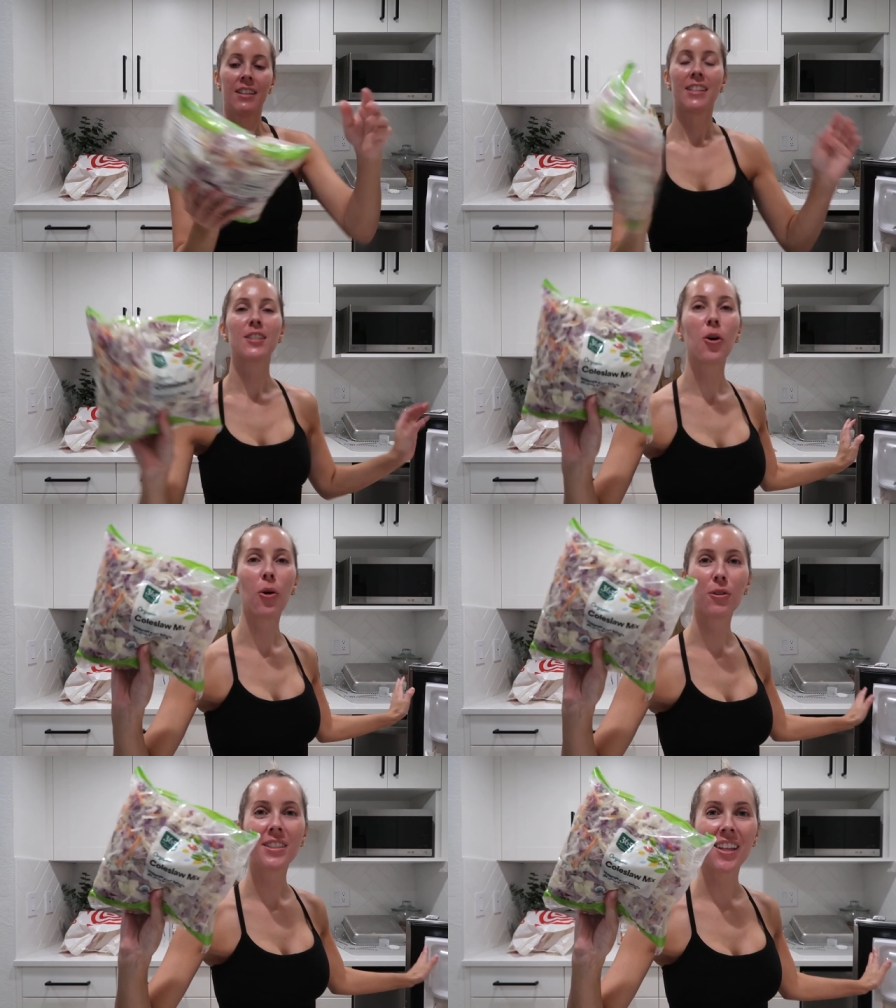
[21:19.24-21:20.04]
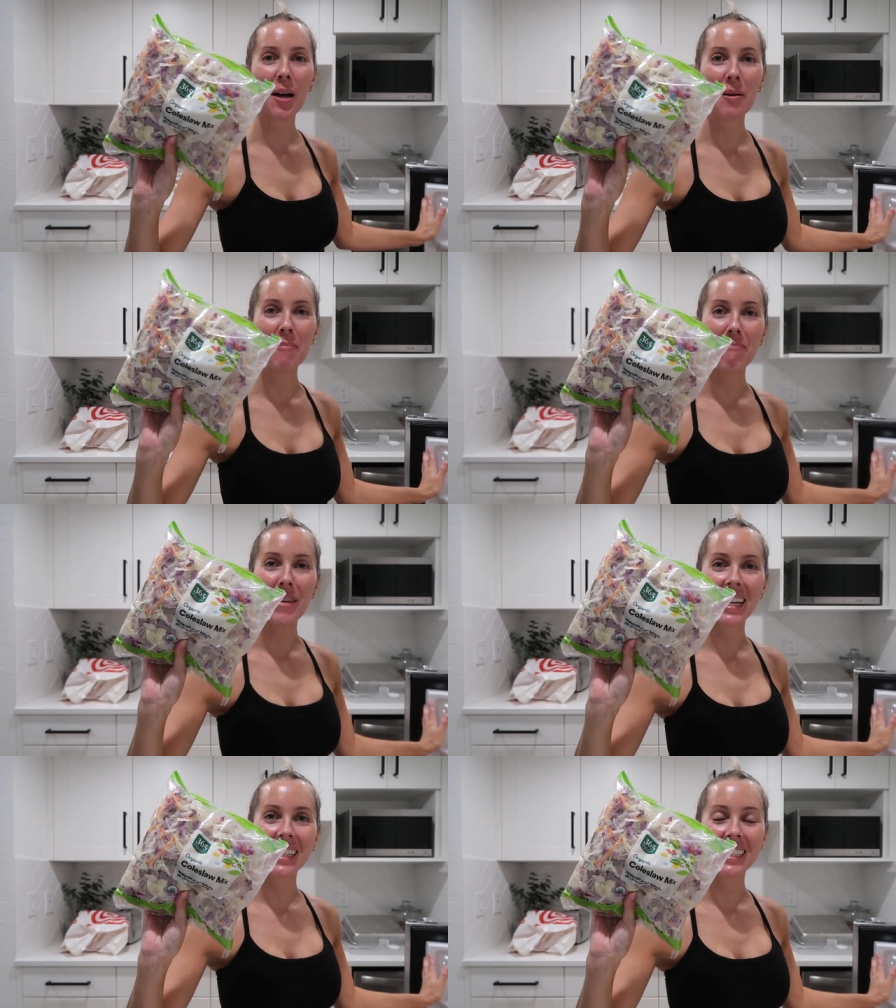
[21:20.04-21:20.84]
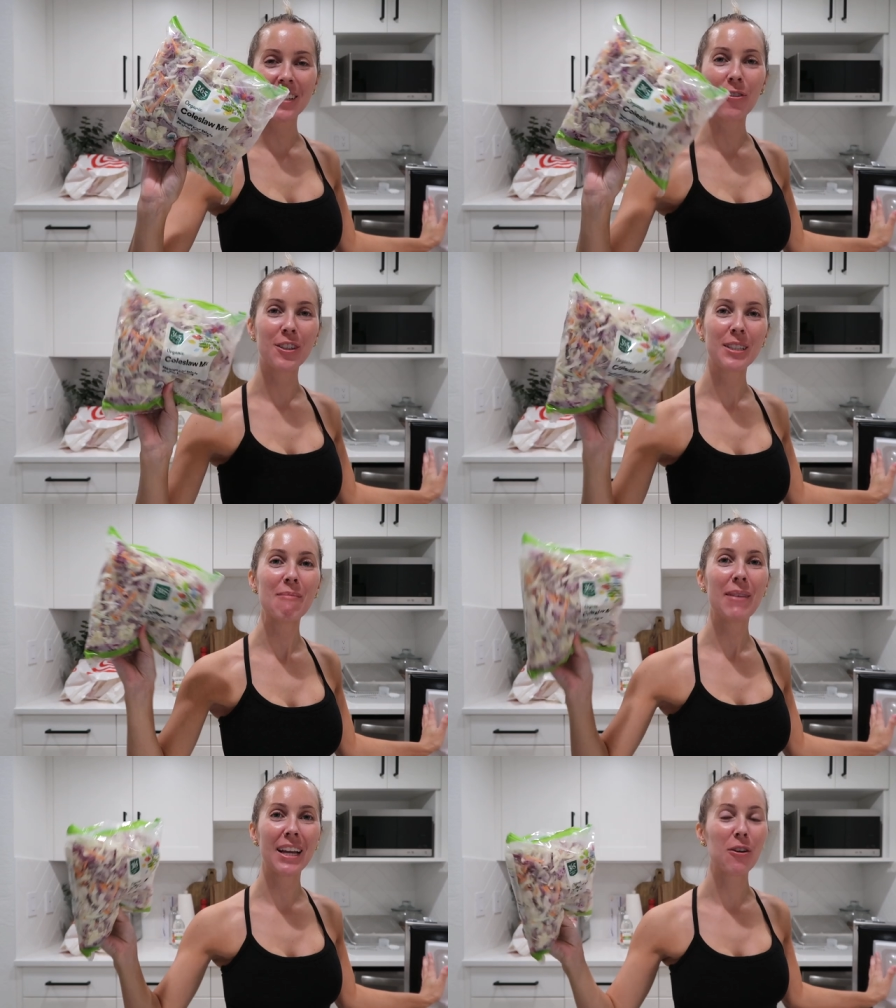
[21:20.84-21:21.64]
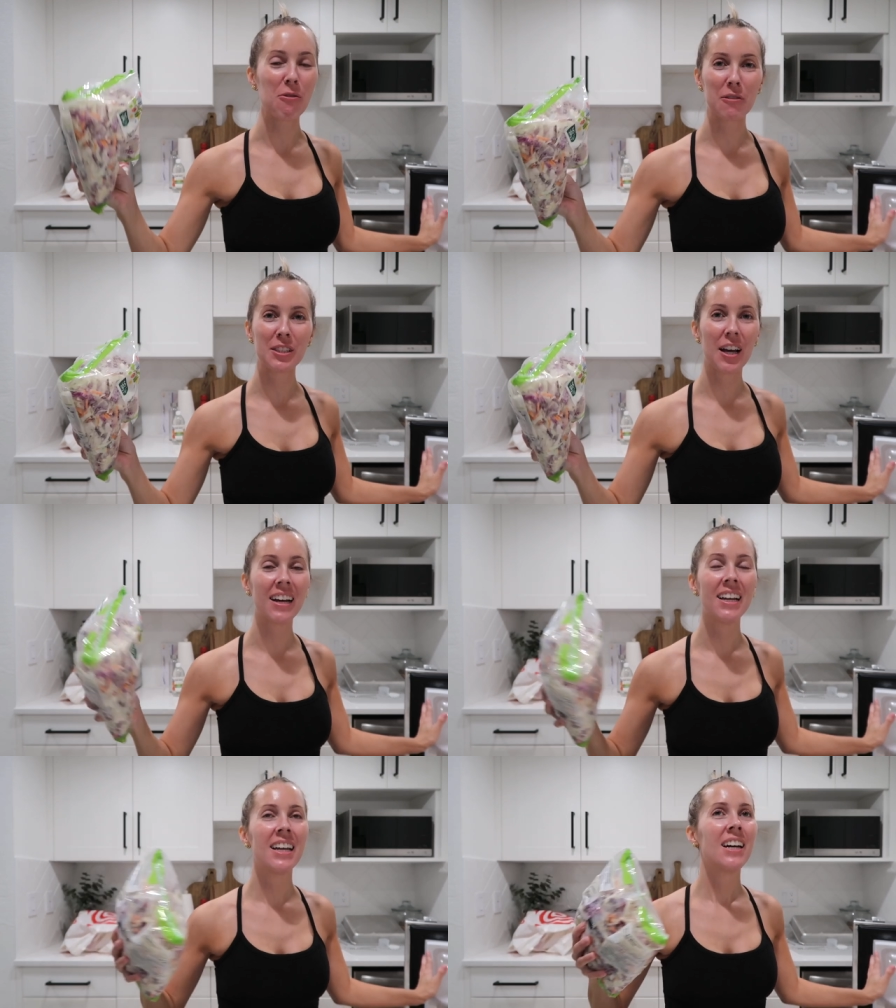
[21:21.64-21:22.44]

This coleslaw mix in order to make coleslaw.